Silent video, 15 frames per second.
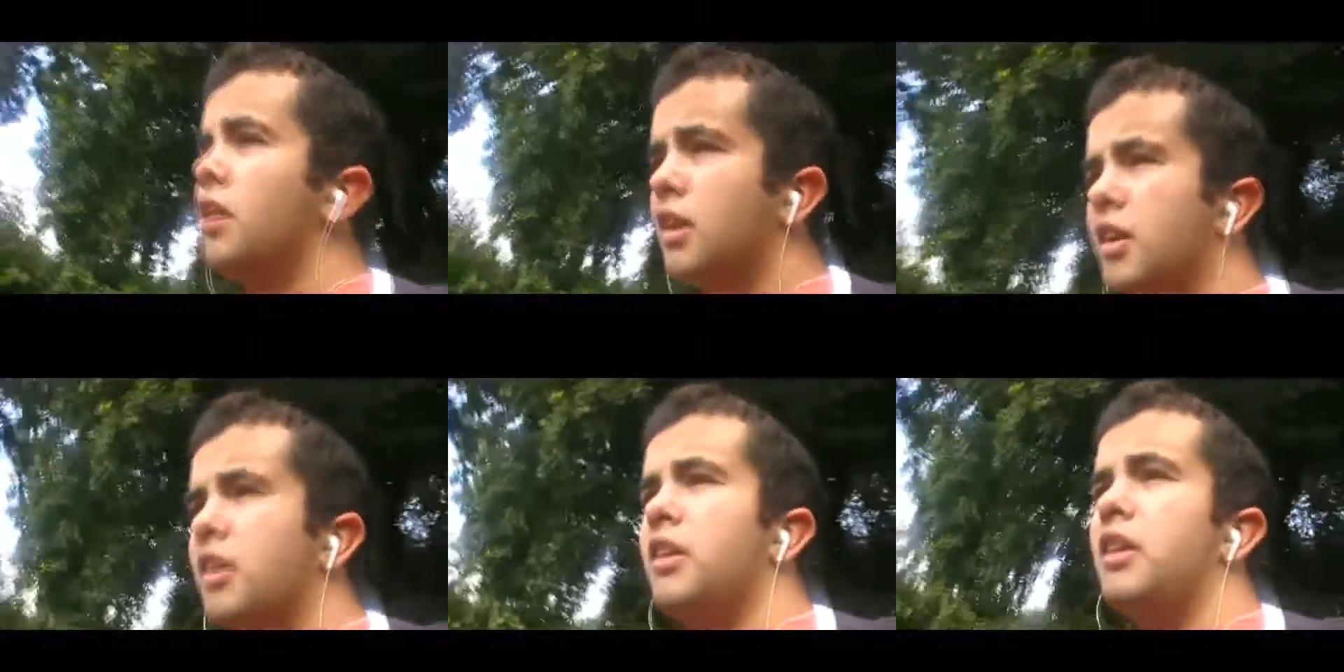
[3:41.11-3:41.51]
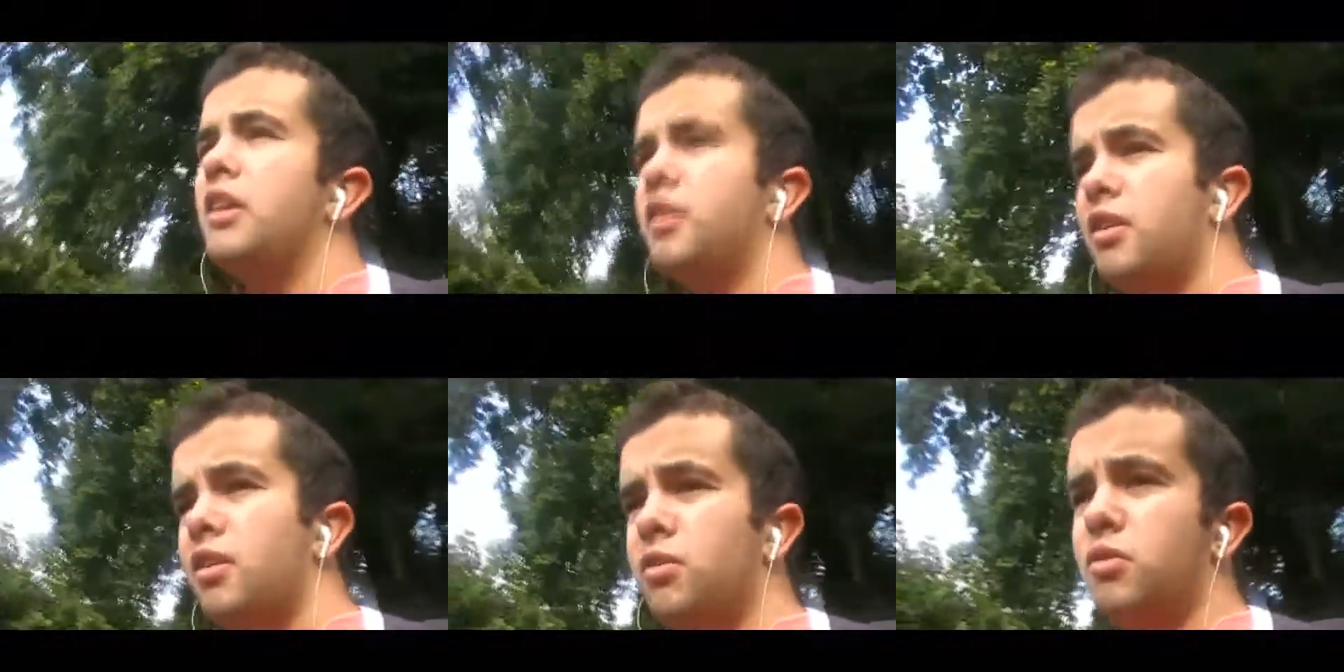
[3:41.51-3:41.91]

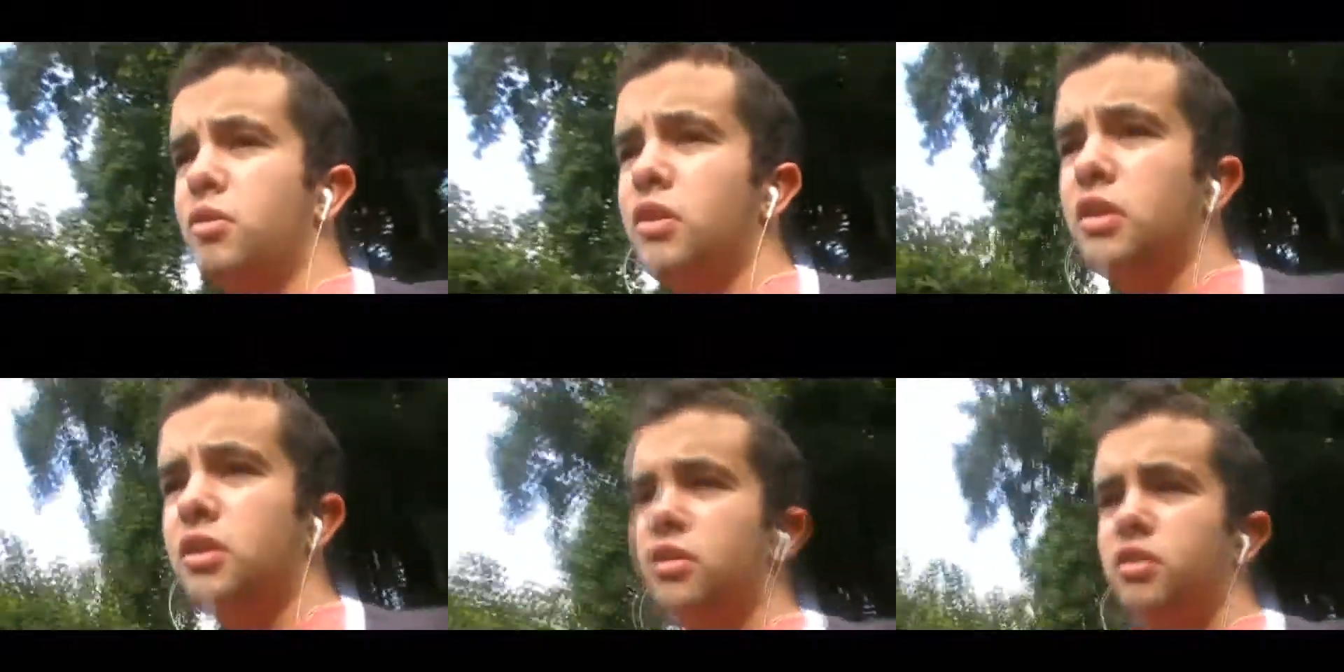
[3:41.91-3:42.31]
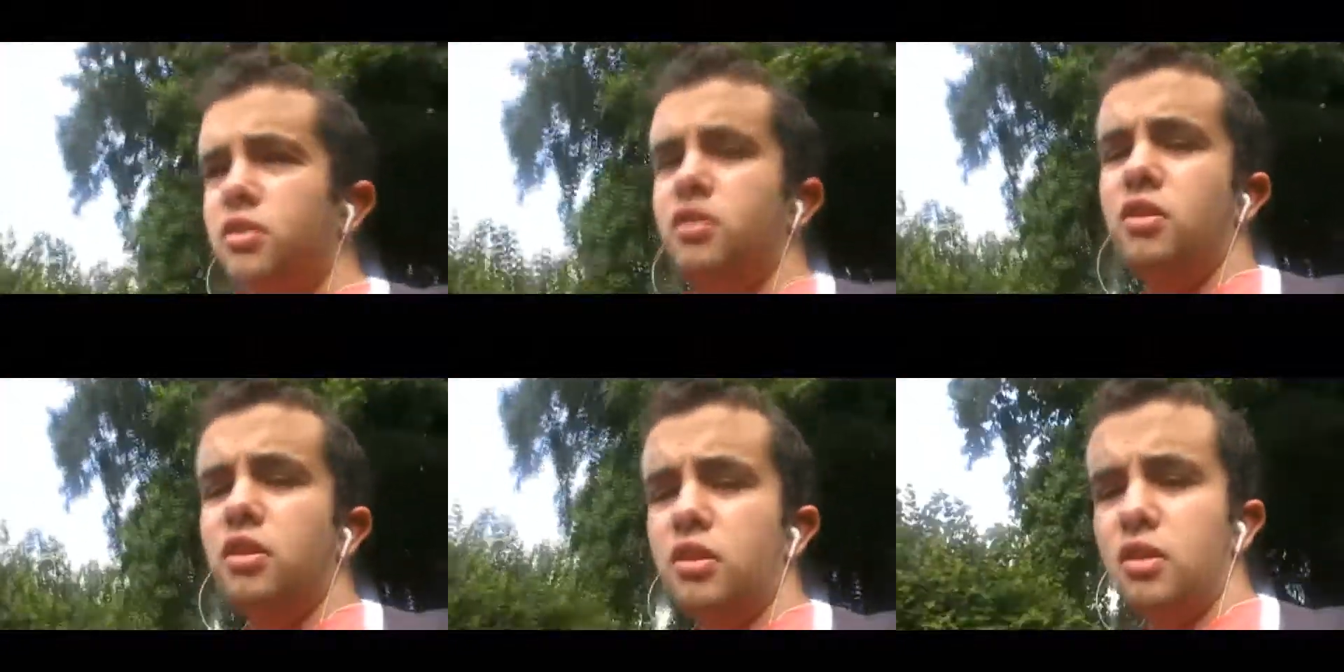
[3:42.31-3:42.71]
I don't know
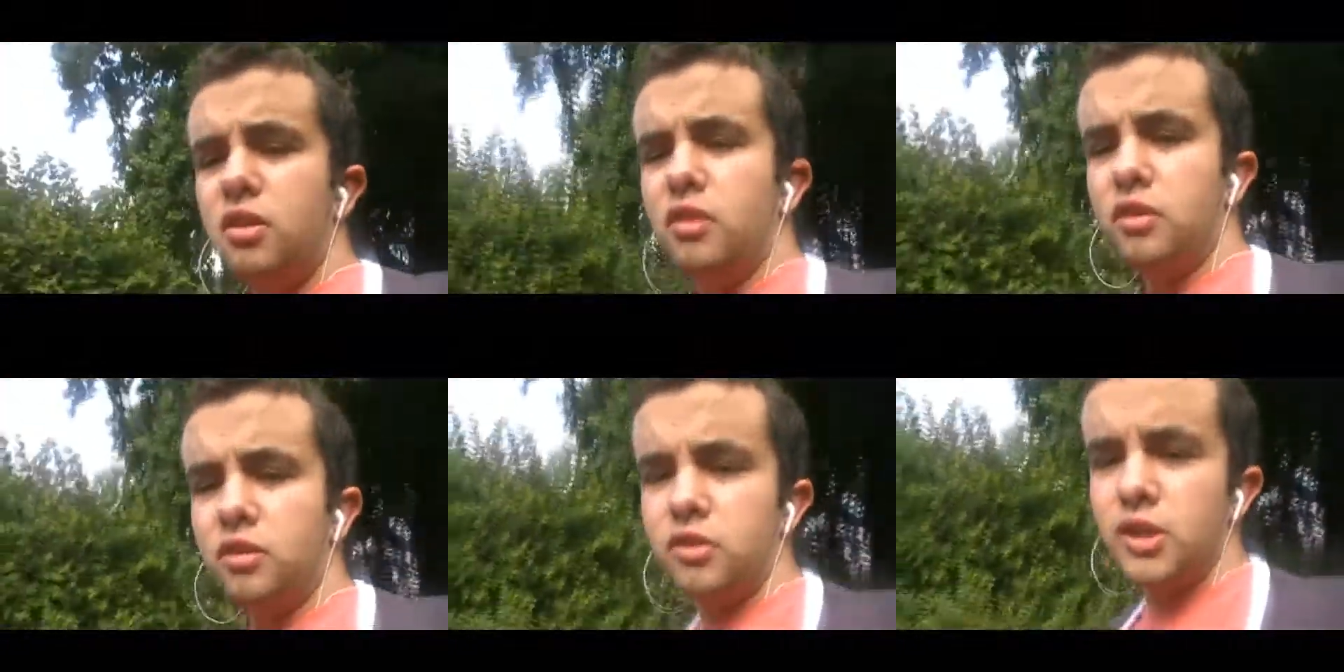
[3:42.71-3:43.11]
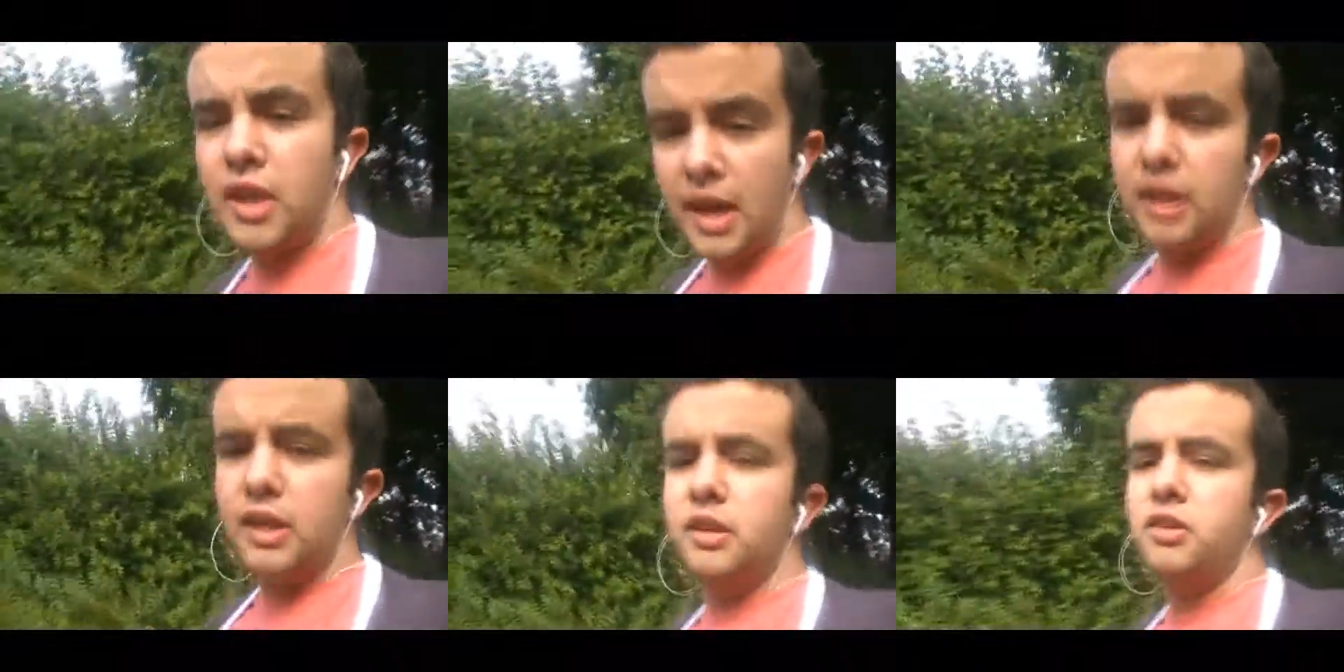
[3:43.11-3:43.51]
the
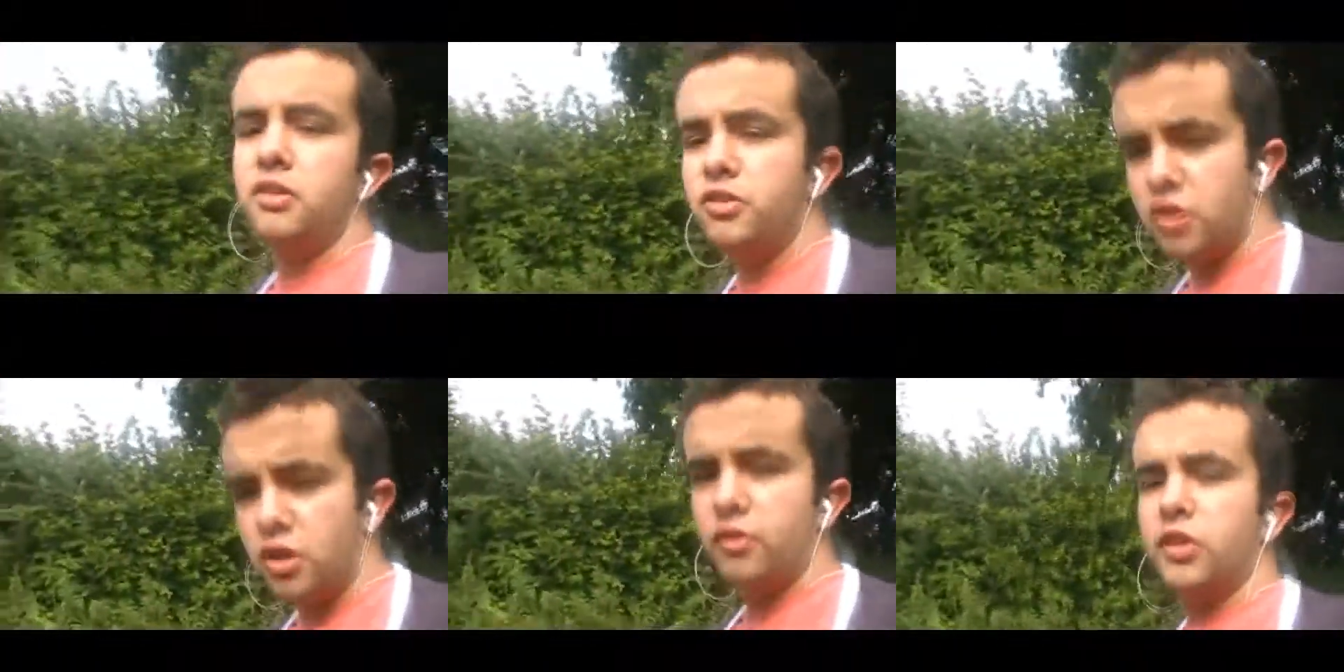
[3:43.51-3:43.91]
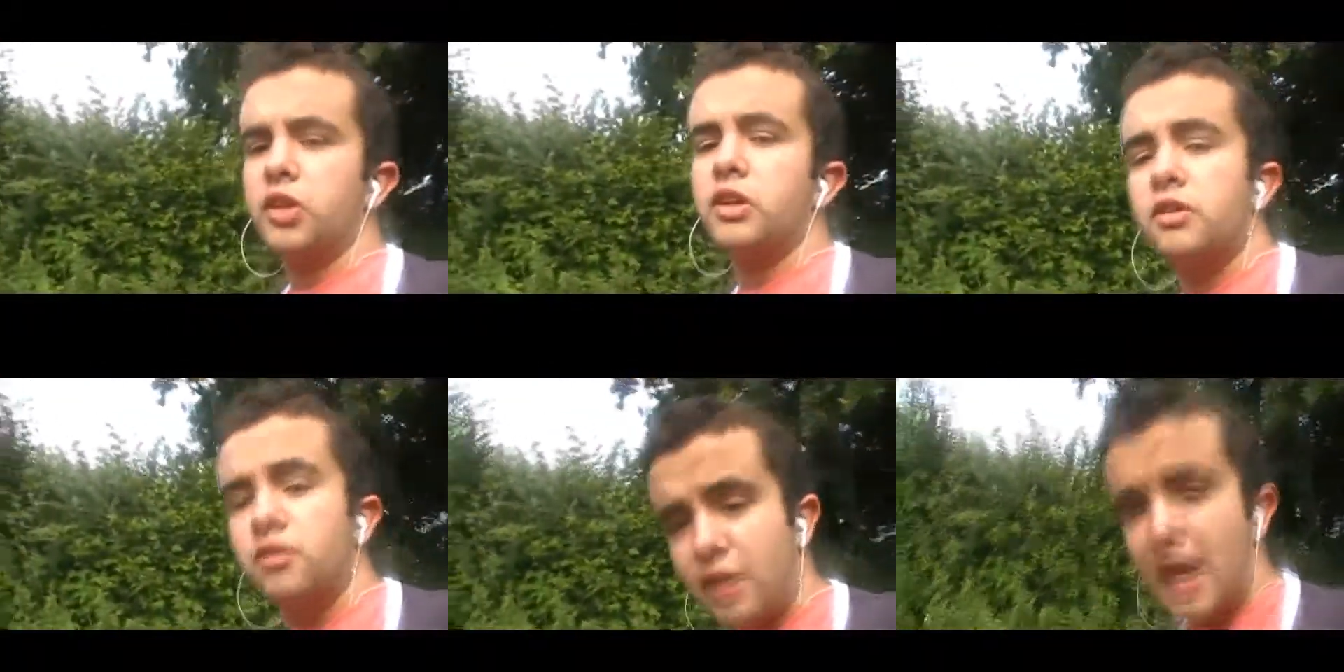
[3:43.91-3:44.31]
challenge of
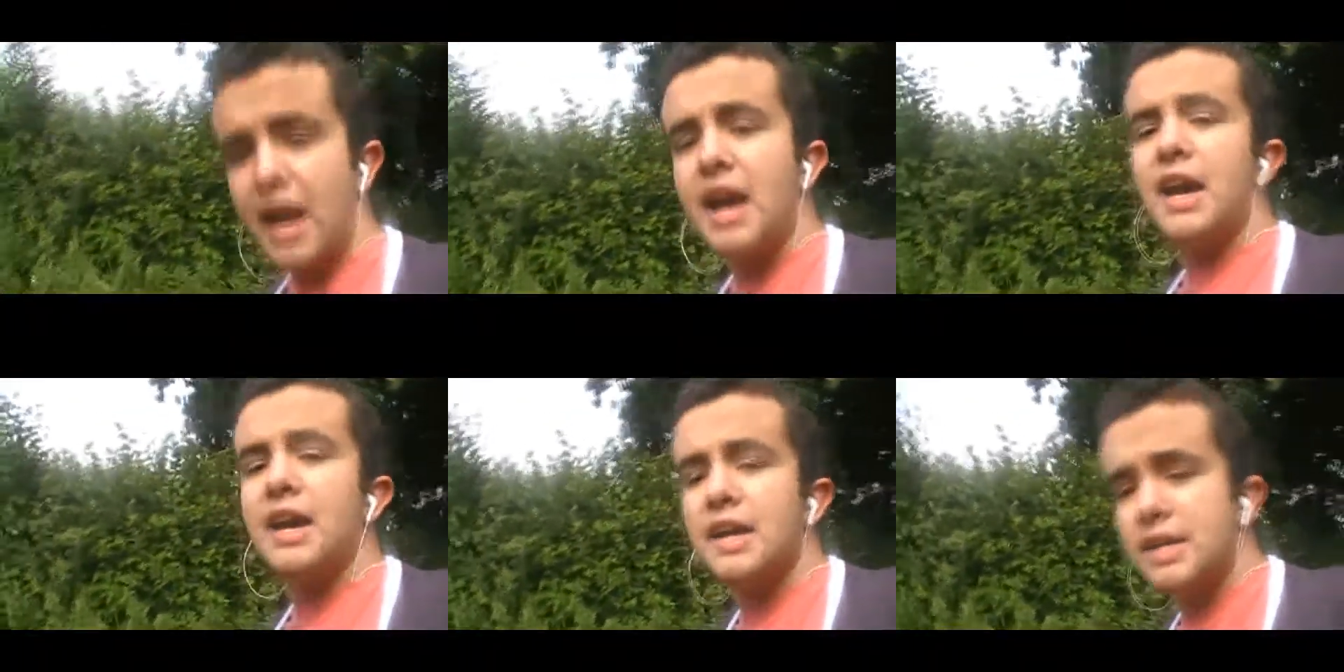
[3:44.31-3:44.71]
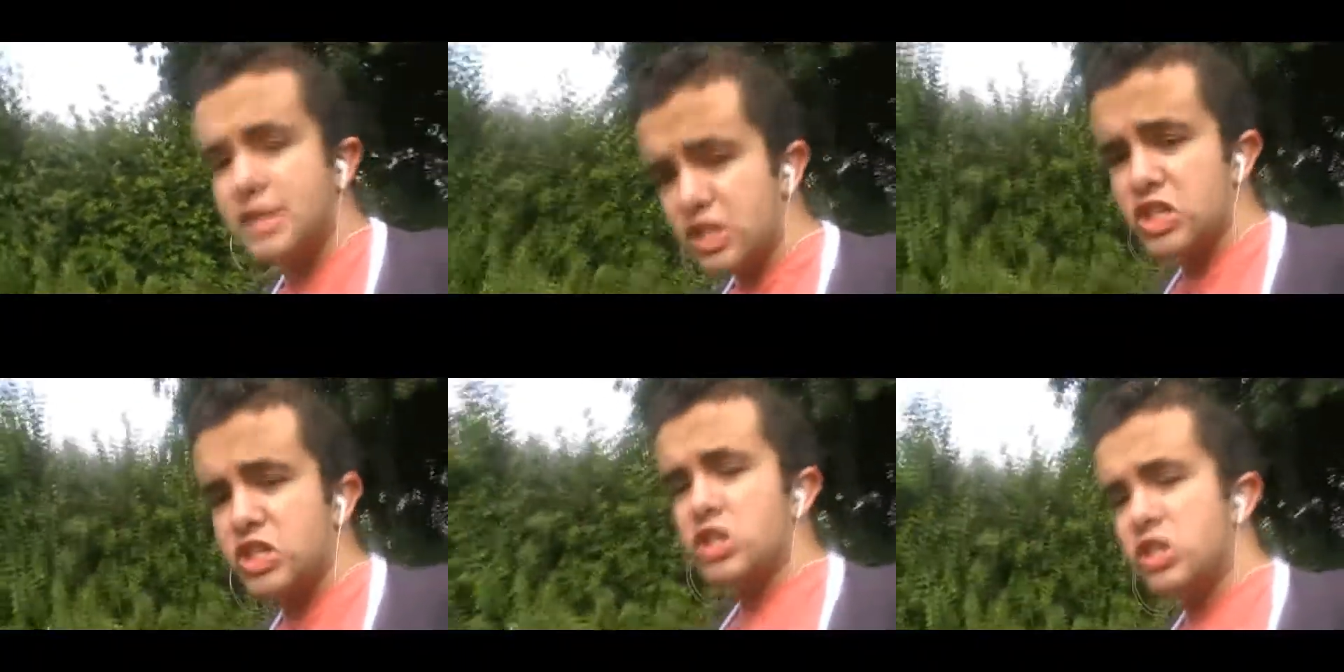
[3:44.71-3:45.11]
our
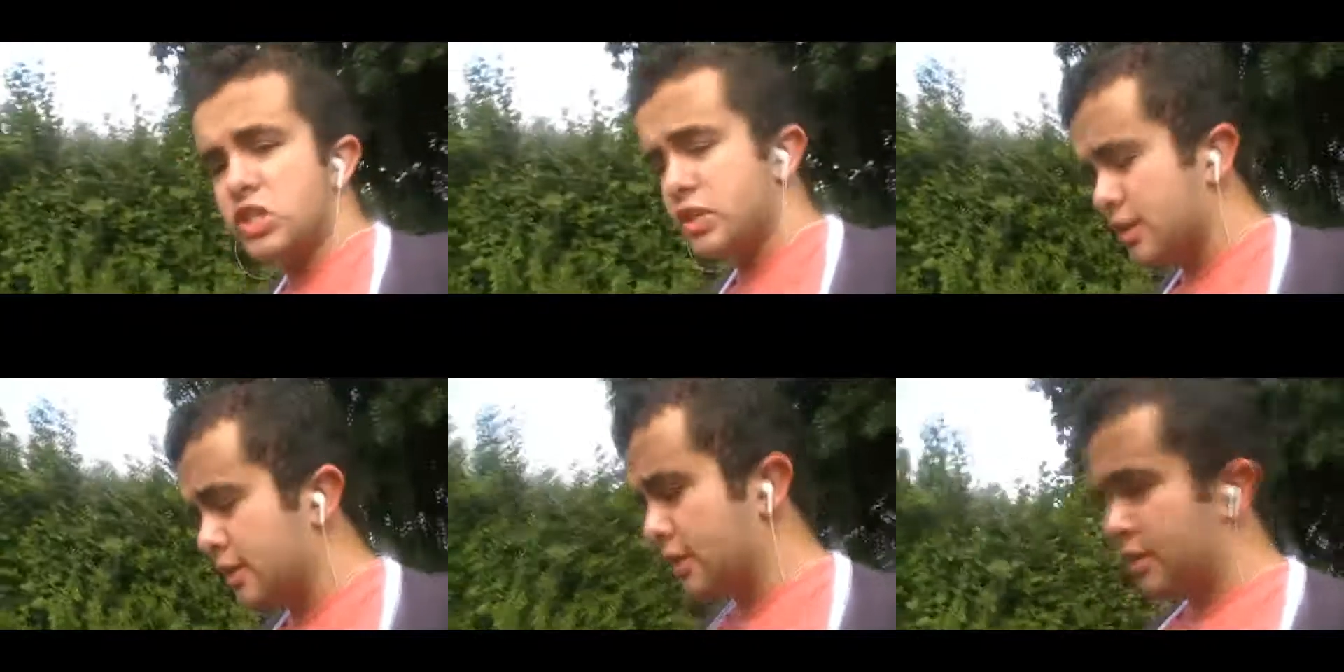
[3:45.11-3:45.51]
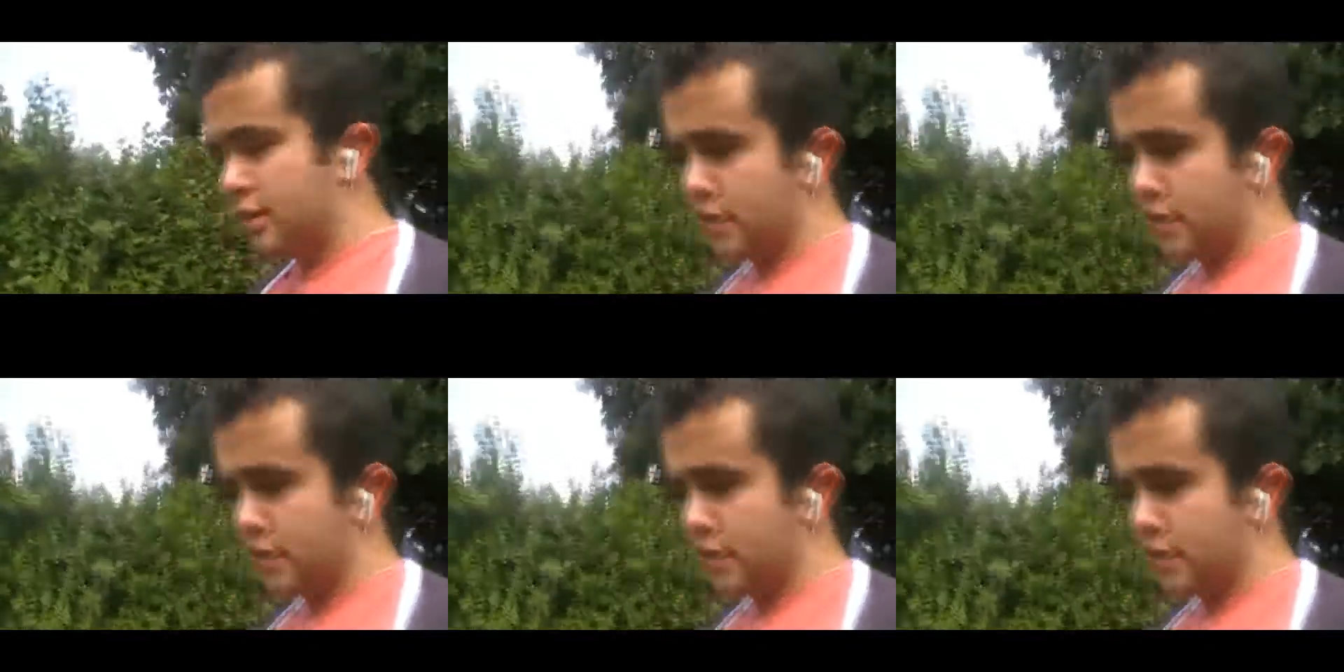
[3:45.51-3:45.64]
riders.